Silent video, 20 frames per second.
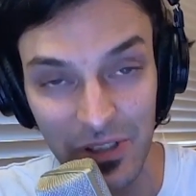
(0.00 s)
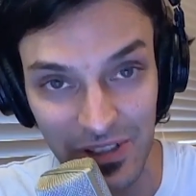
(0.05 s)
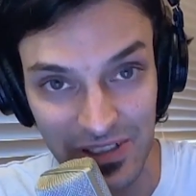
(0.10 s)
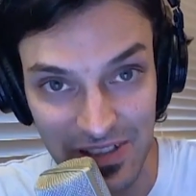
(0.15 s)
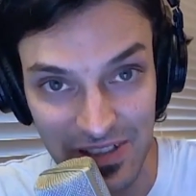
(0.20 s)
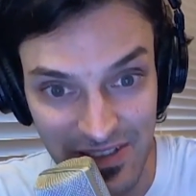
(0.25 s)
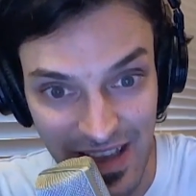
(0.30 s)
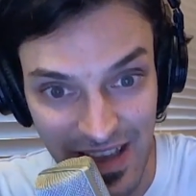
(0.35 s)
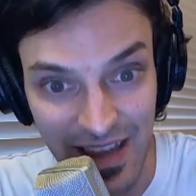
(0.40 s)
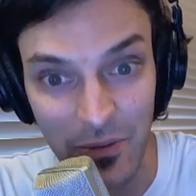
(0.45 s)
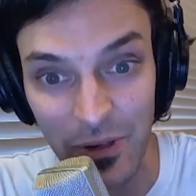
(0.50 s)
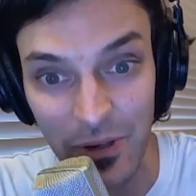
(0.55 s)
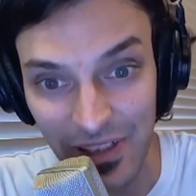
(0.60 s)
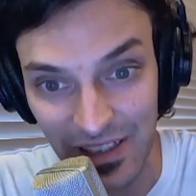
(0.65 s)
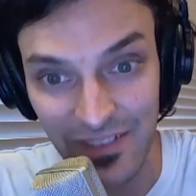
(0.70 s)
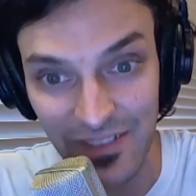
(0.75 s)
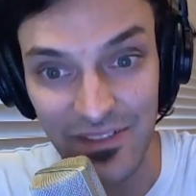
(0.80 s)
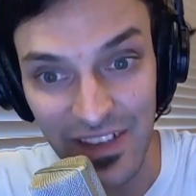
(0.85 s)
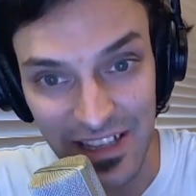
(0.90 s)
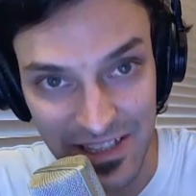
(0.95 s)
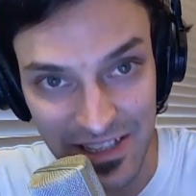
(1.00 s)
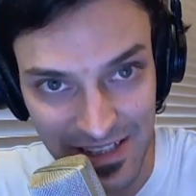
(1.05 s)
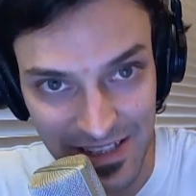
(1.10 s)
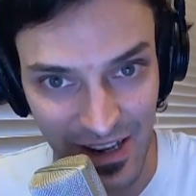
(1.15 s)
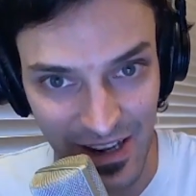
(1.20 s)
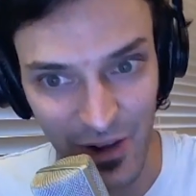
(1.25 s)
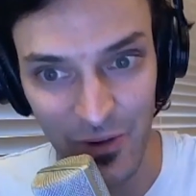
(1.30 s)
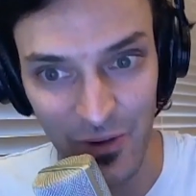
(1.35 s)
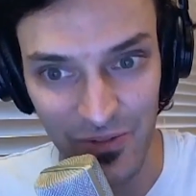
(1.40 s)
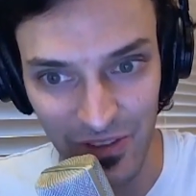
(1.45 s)
because they were
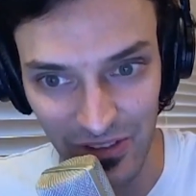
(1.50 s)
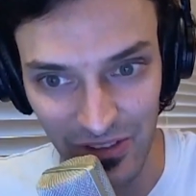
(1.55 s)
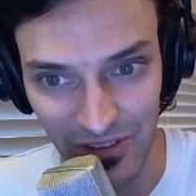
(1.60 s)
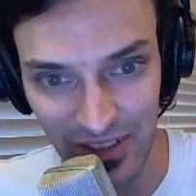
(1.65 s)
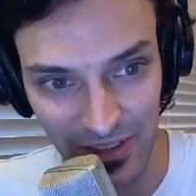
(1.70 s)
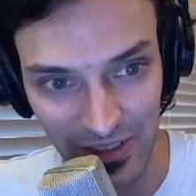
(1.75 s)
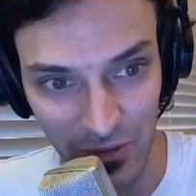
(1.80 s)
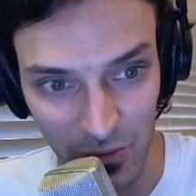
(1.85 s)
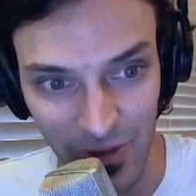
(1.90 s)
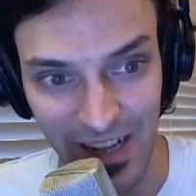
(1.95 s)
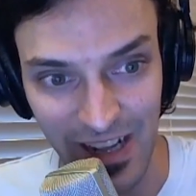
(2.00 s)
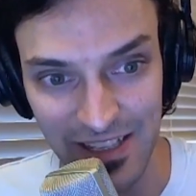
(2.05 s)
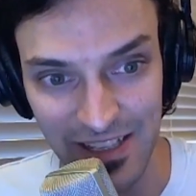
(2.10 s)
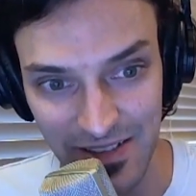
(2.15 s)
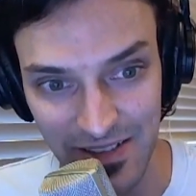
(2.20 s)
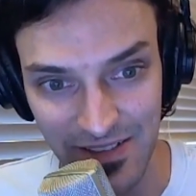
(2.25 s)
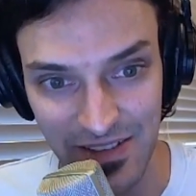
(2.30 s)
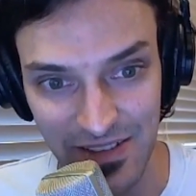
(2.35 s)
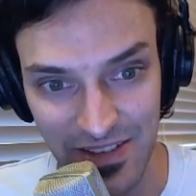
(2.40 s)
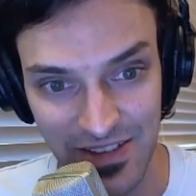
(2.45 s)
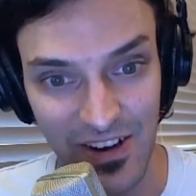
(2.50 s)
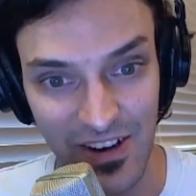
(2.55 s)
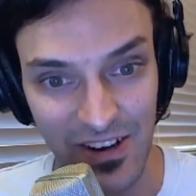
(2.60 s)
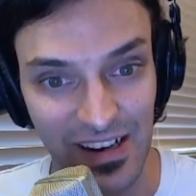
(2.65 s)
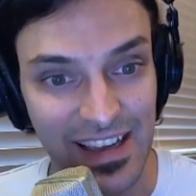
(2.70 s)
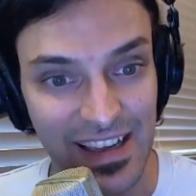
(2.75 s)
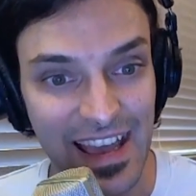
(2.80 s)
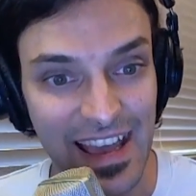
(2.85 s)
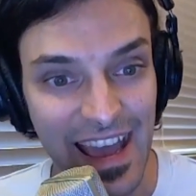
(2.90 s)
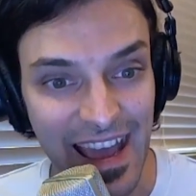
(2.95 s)
convinced it owned the legal rights to the
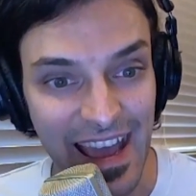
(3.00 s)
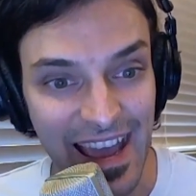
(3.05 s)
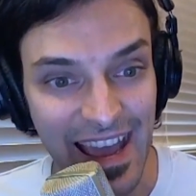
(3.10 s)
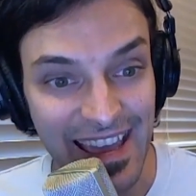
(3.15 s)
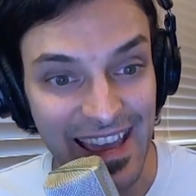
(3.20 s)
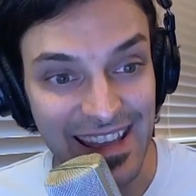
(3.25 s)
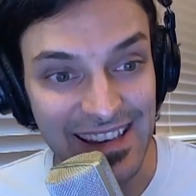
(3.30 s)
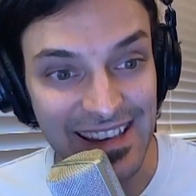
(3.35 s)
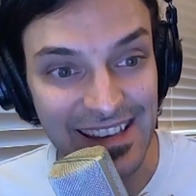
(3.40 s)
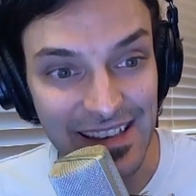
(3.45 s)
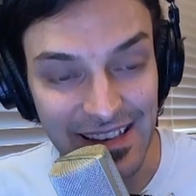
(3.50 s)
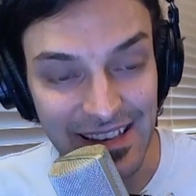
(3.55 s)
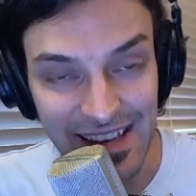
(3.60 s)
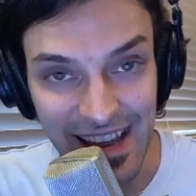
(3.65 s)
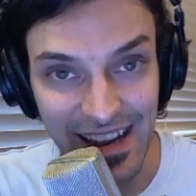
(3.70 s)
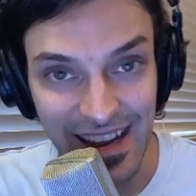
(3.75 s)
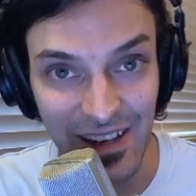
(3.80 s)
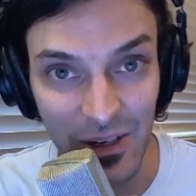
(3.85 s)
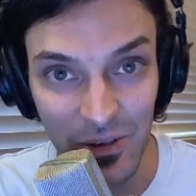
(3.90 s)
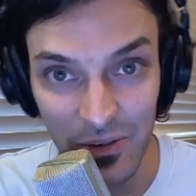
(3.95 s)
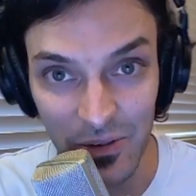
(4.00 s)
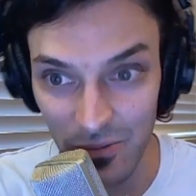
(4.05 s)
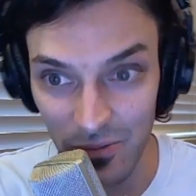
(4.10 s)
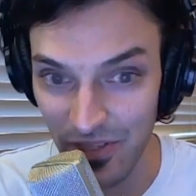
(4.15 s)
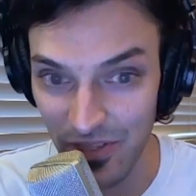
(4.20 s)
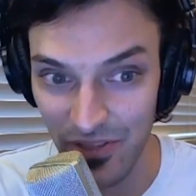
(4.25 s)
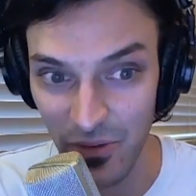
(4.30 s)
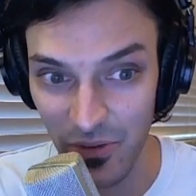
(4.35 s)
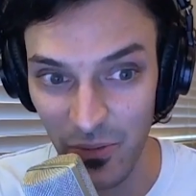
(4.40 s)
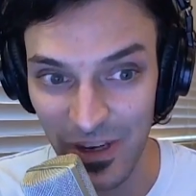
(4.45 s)
song. And now,
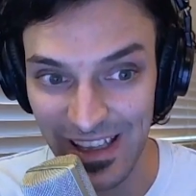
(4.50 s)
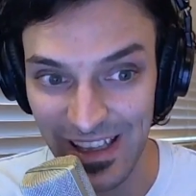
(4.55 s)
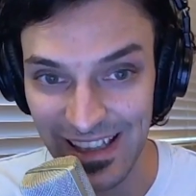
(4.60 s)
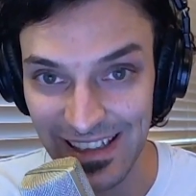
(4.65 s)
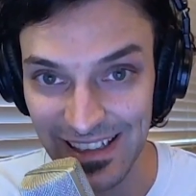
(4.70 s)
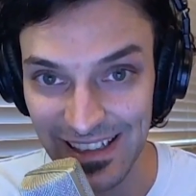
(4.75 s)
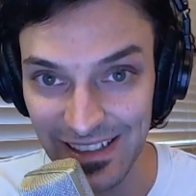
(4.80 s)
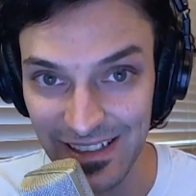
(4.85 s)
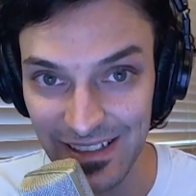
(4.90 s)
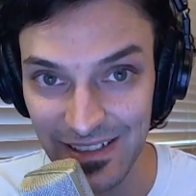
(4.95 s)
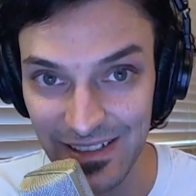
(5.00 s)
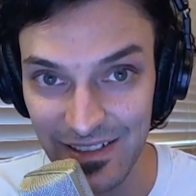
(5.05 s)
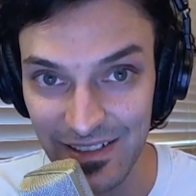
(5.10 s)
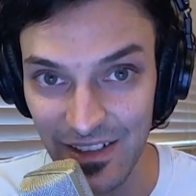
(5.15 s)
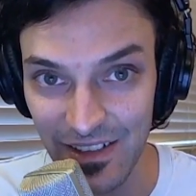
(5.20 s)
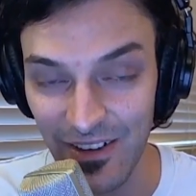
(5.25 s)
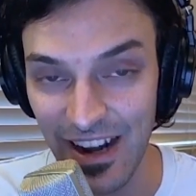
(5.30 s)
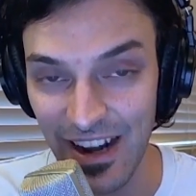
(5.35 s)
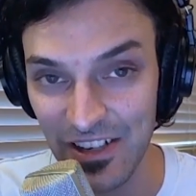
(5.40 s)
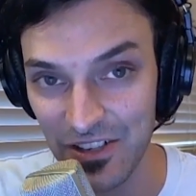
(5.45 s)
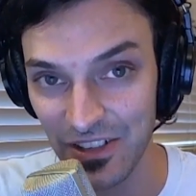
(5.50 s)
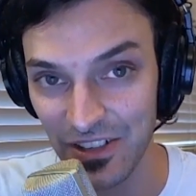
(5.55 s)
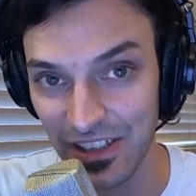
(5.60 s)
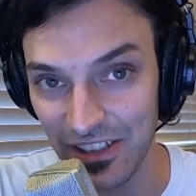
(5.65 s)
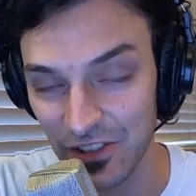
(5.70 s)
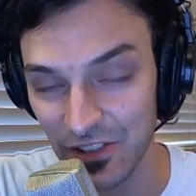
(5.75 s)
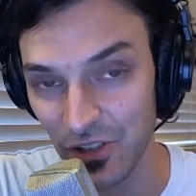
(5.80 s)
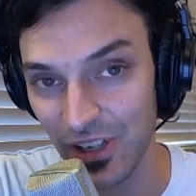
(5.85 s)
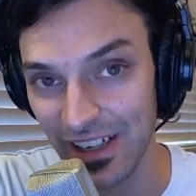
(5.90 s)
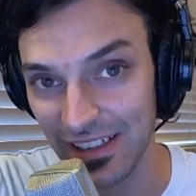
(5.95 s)
with the win, they're actually
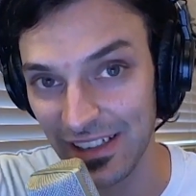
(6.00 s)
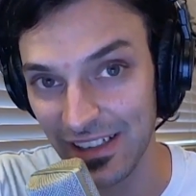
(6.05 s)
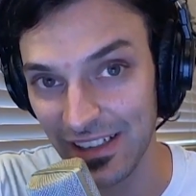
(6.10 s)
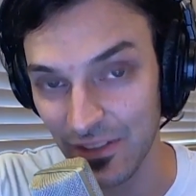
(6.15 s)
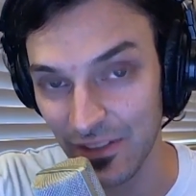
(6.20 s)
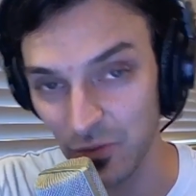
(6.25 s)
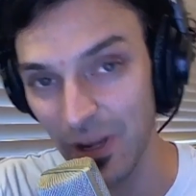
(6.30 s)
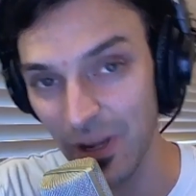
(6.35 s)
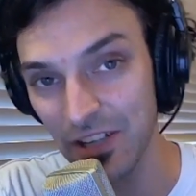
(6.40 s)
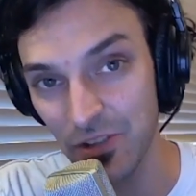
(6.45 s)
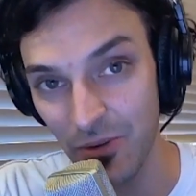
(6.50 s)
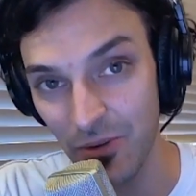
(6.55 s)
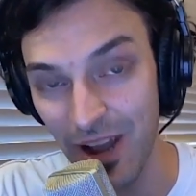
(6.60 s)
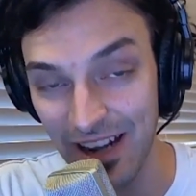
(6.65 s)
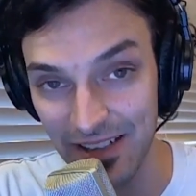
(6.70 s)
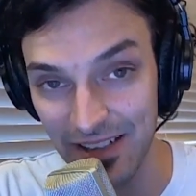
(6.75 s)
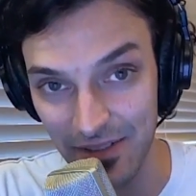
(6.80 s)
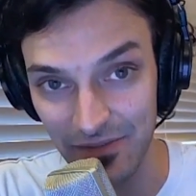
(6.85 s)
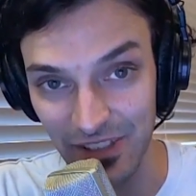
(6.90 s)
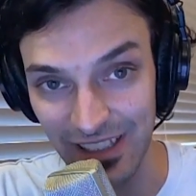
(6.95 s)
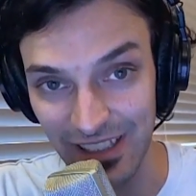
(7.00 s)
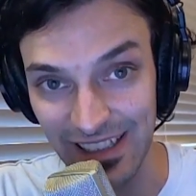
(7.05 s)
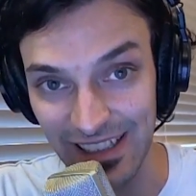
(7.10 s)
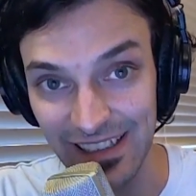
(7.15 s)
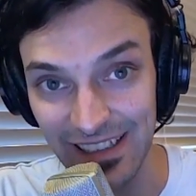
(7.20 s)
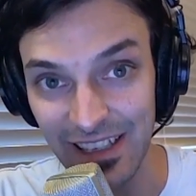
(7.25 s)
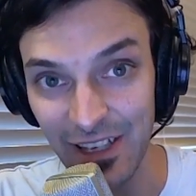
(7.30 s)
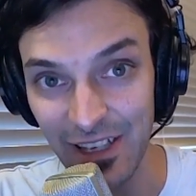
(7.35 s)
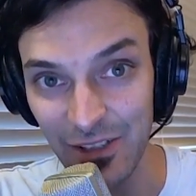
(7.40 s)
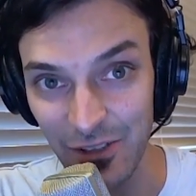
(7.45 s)
going to try and kind of
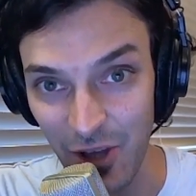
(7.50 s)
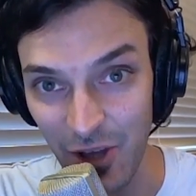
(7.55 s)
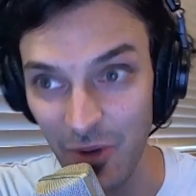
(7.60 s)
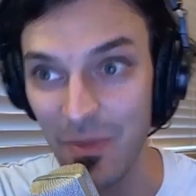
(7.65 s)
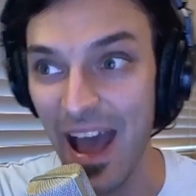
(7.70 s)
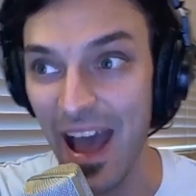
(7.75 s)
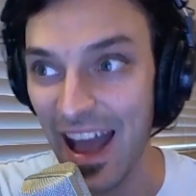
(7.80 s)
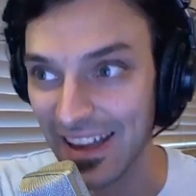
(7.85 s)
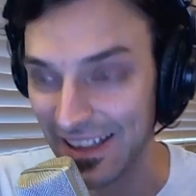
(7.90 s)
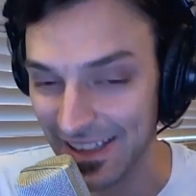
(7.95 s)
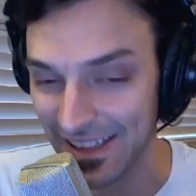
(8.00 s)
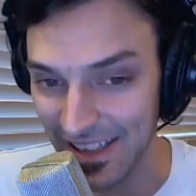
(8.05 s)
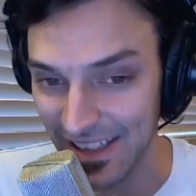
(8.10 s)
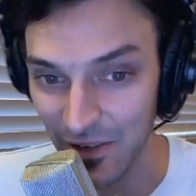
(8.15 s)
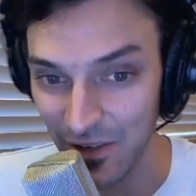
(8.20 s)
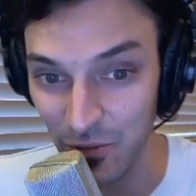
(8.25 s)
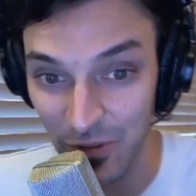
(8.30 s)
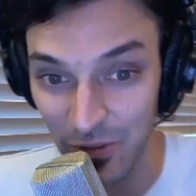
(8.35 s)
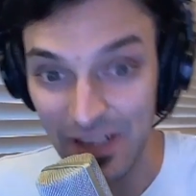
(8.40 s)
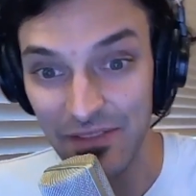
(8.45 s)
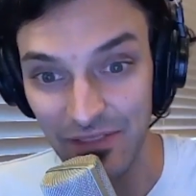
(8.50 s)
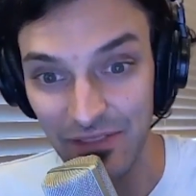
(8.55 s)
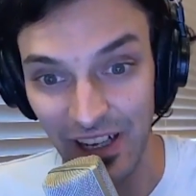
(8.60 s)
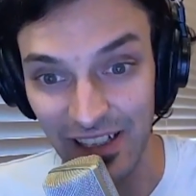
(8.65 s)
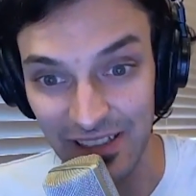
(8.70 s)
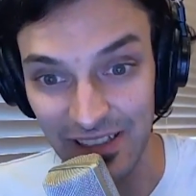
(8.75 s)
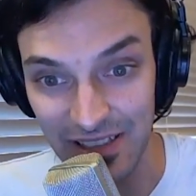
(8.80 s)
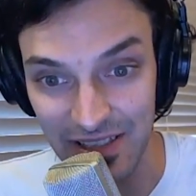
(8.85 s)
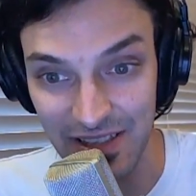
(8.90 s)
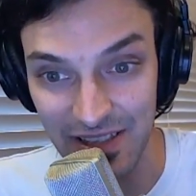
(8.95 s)
retroactively go back and get
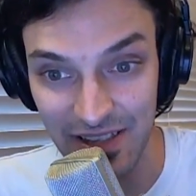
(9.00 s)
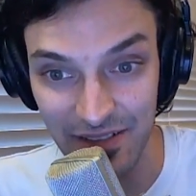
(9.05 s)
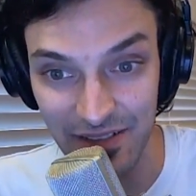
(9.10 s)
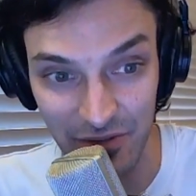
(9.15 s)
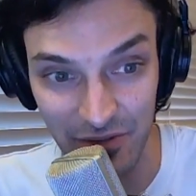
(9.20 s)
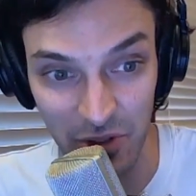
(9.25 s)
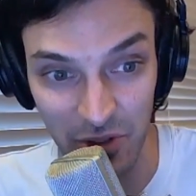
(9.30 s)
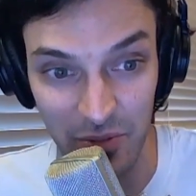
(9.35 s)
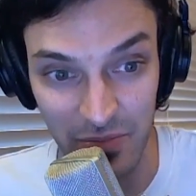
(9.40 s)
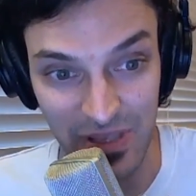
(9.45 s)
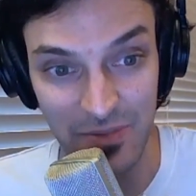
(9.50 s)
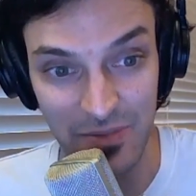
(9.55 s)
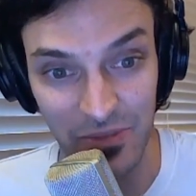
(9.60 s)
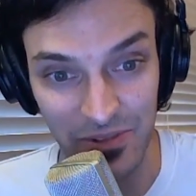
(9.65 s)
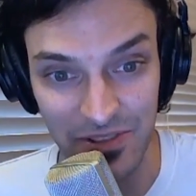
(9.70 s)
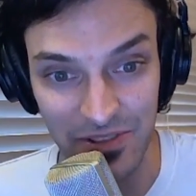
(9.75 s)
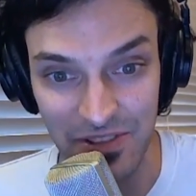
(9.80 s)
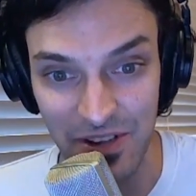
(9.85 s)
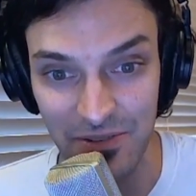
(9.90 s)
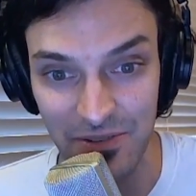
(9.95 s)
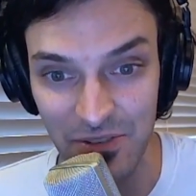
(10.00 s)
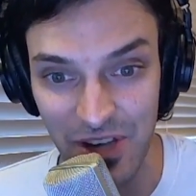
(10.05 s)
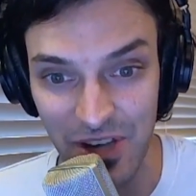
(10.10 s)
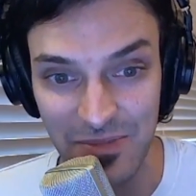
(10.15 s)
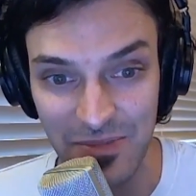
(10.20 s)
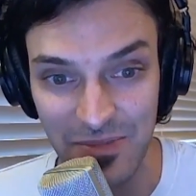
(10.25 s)
refunds for people. So,